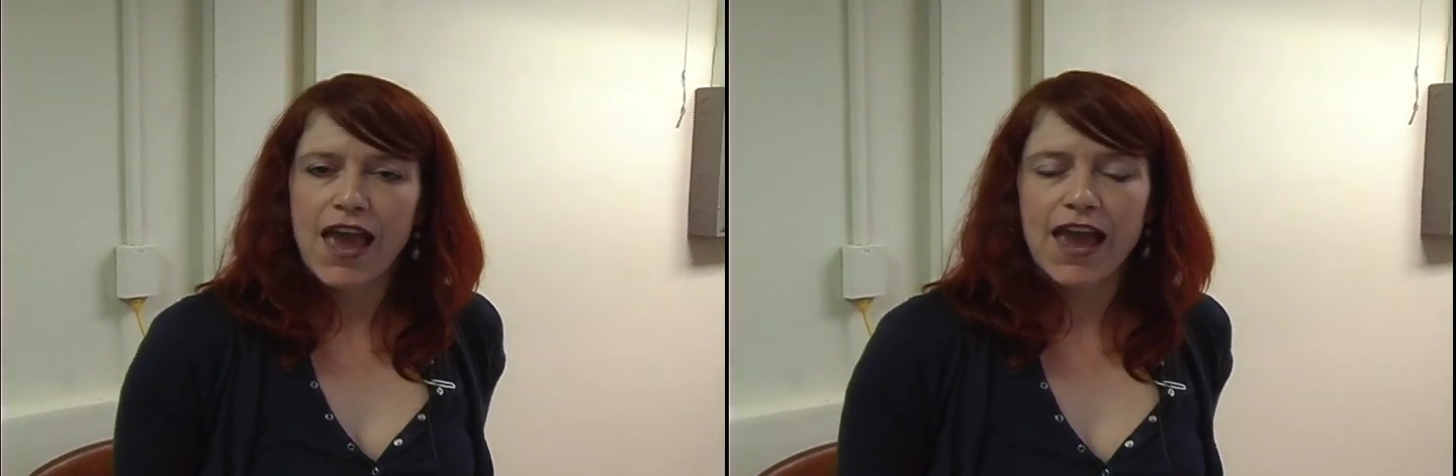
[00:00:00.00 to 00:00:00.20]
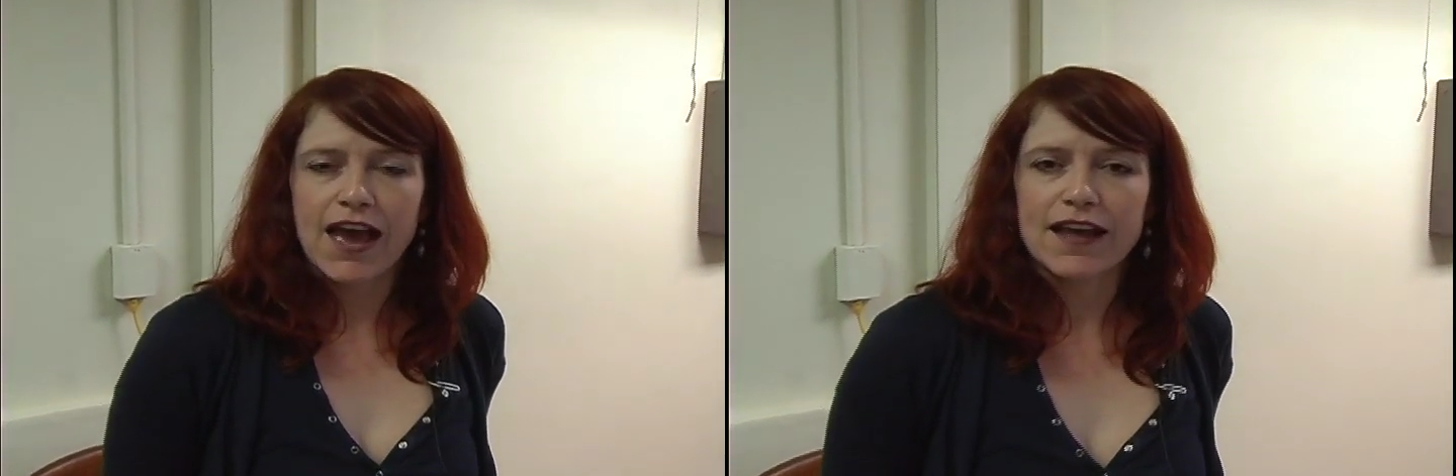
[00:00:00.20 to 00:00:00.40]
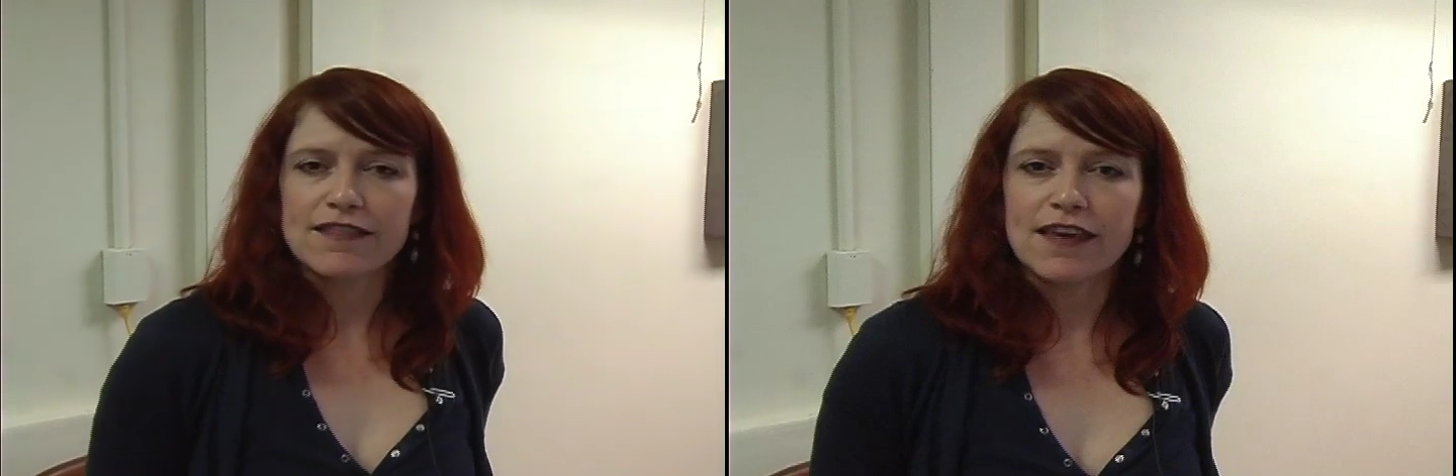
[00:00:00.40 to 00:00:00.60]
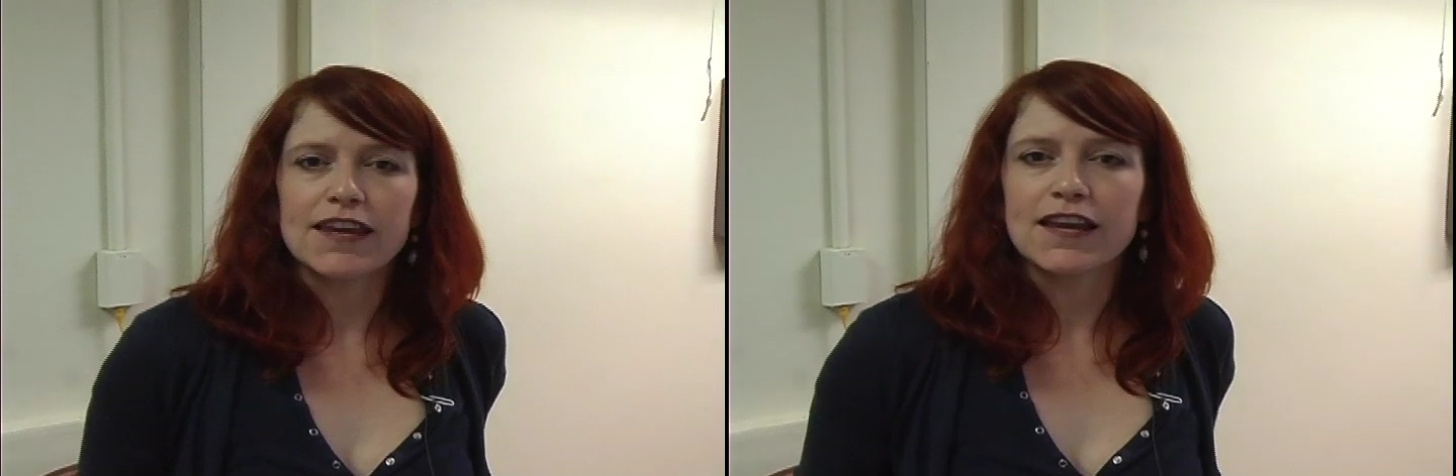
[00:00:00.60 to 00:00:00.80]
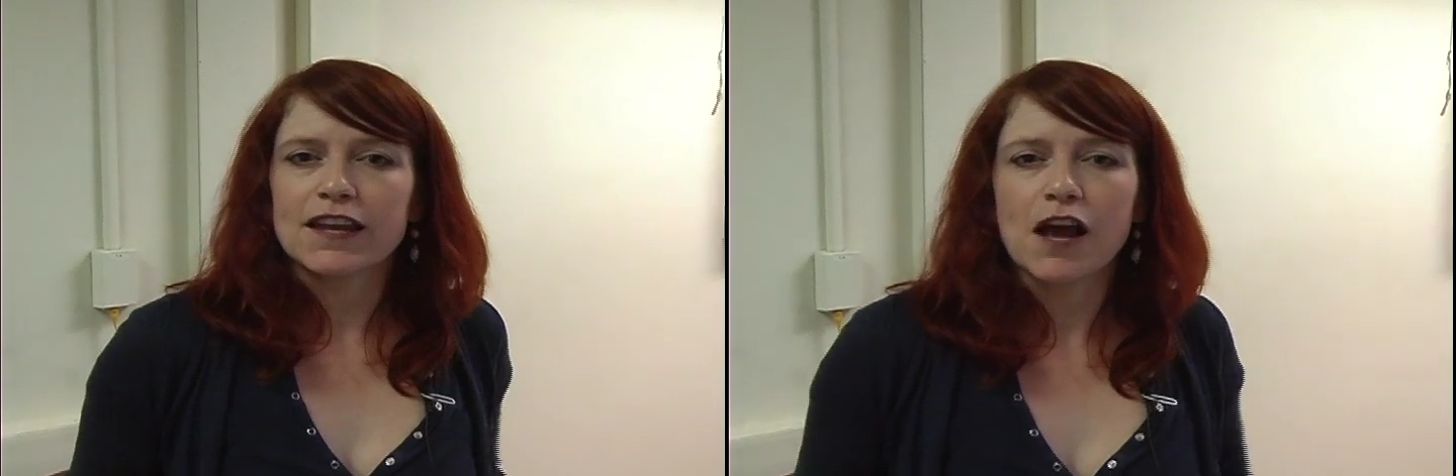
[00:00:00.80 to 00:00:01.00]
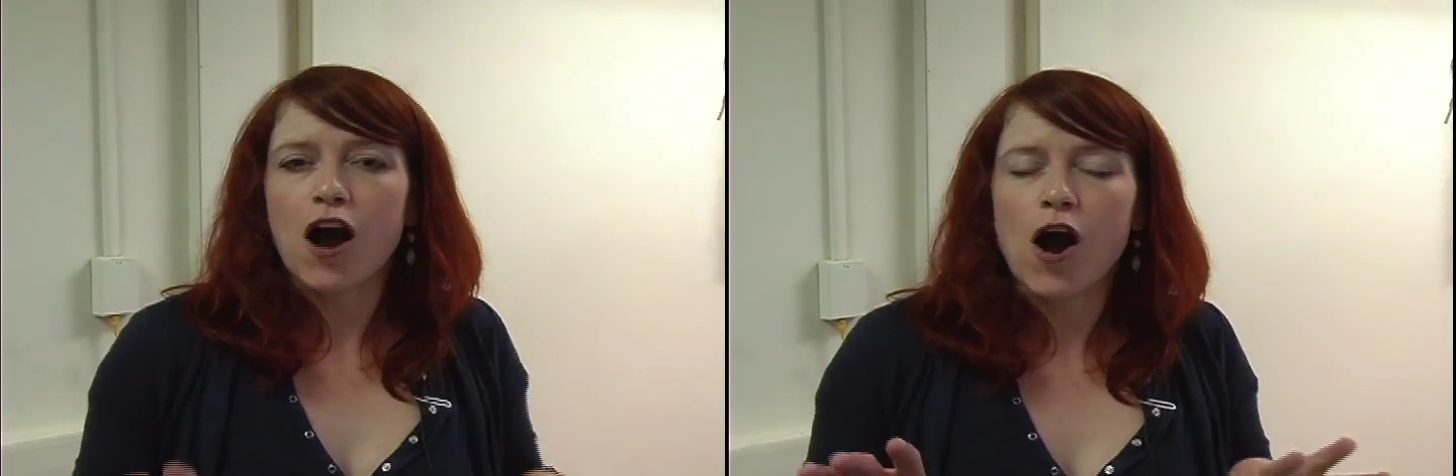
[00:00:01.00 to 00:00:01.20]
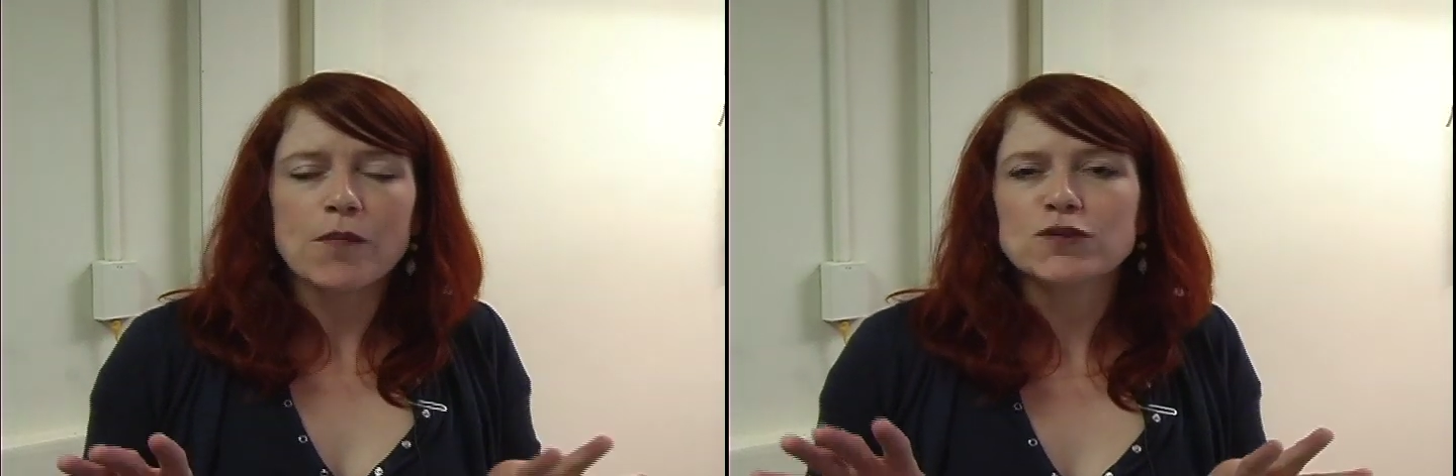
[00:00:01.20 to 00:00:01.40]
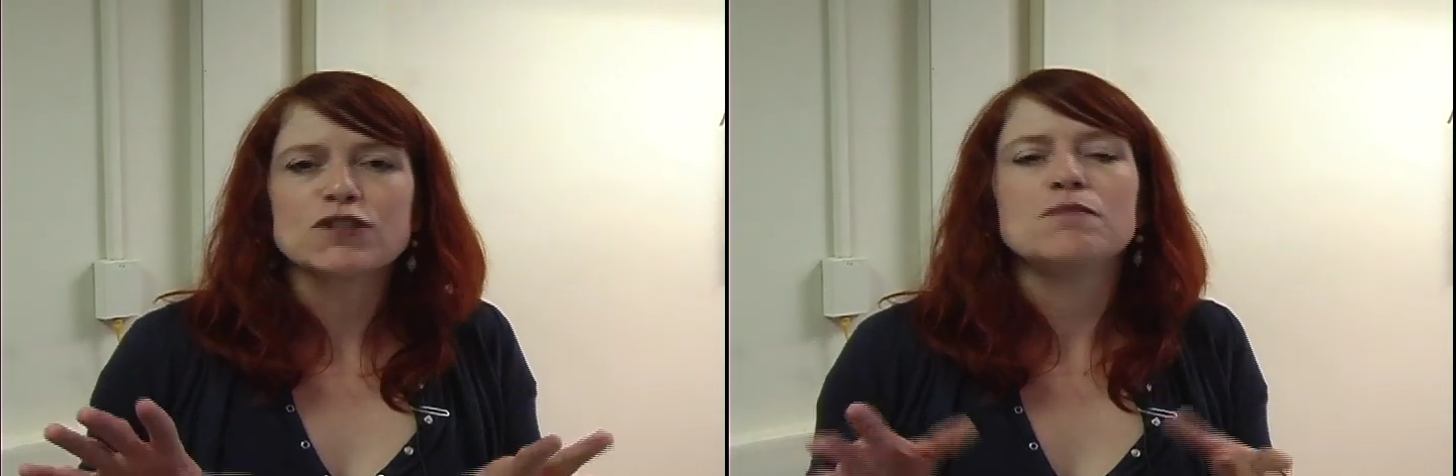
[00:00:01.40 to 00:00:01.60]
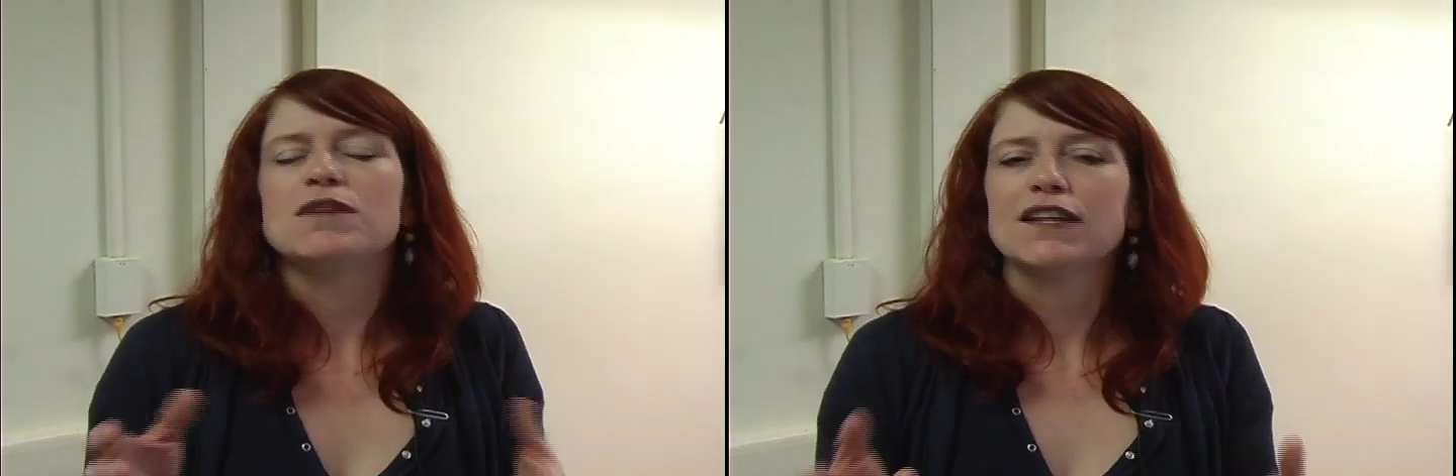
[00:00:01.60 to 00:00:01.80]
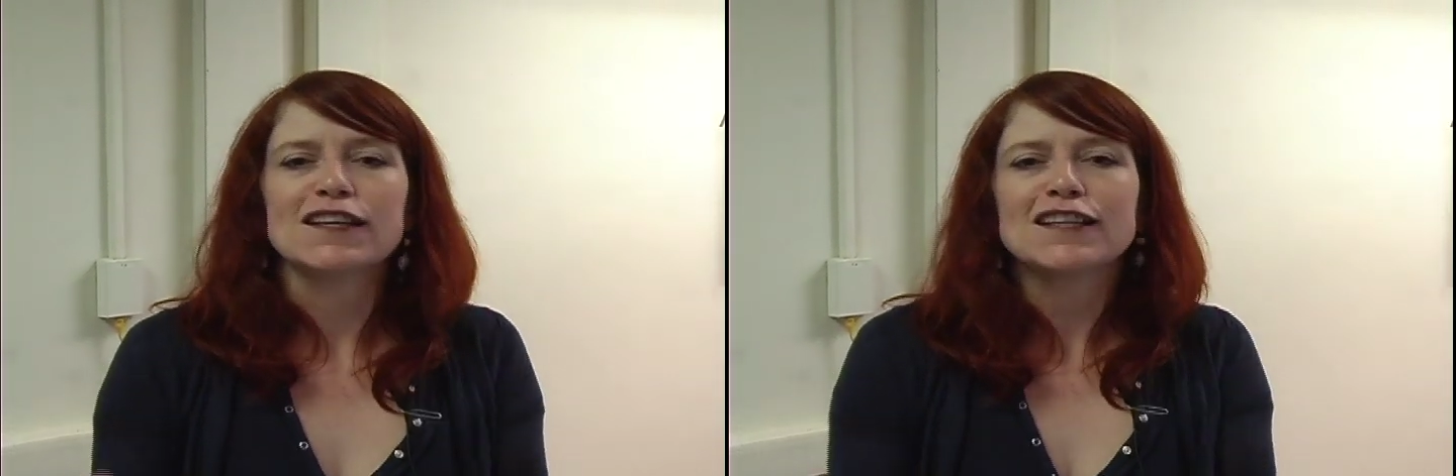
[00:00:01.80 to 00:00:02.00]
and they get almost
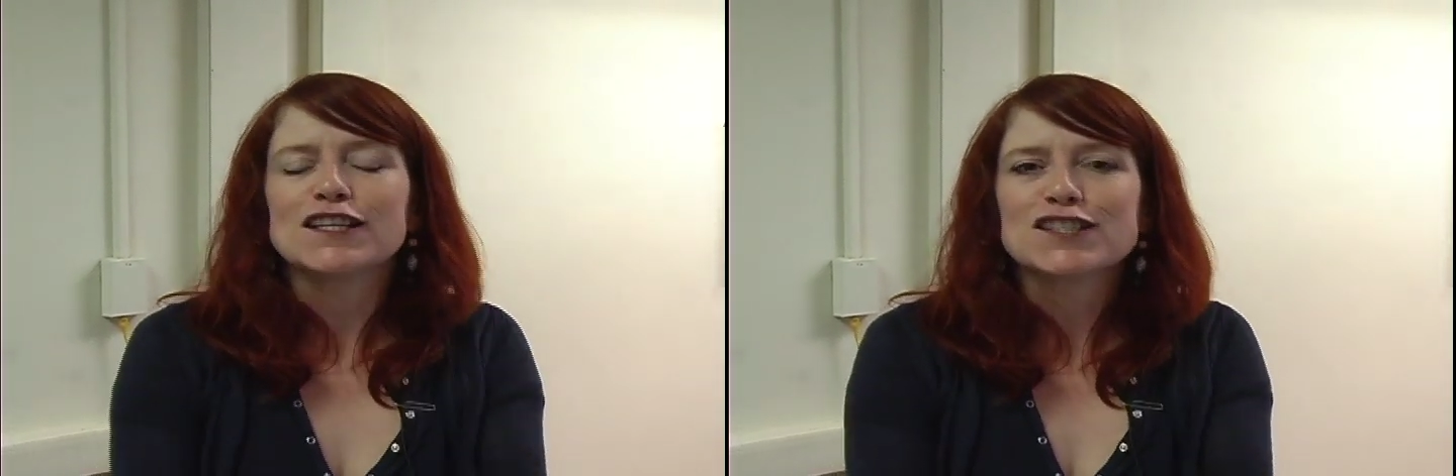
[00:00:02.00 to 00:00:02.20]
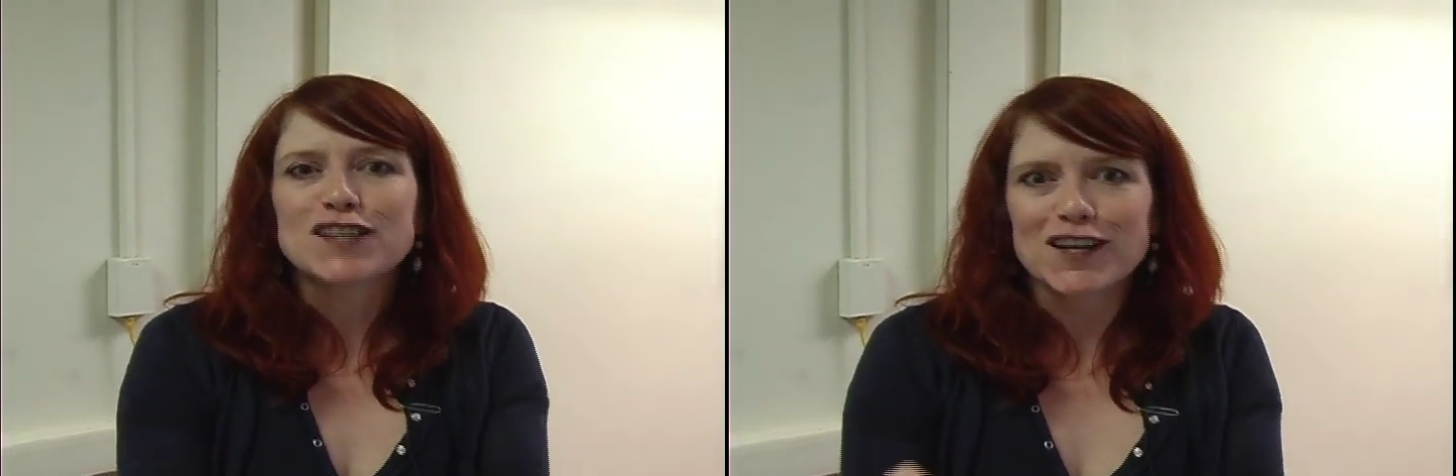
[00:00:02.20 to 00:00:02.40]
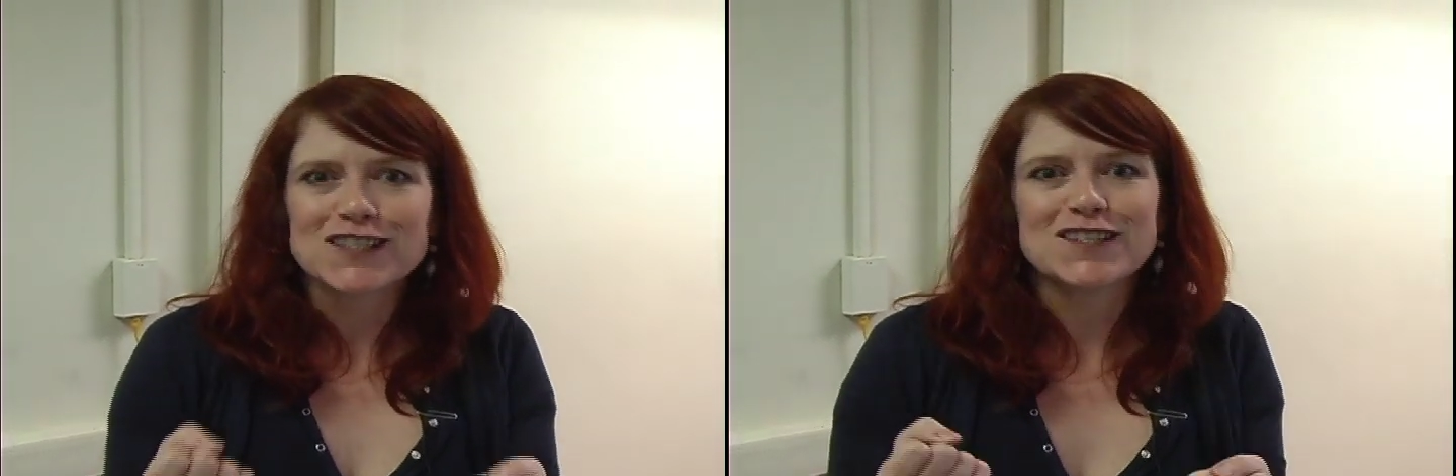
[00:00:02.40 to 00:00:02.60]
immediately sucked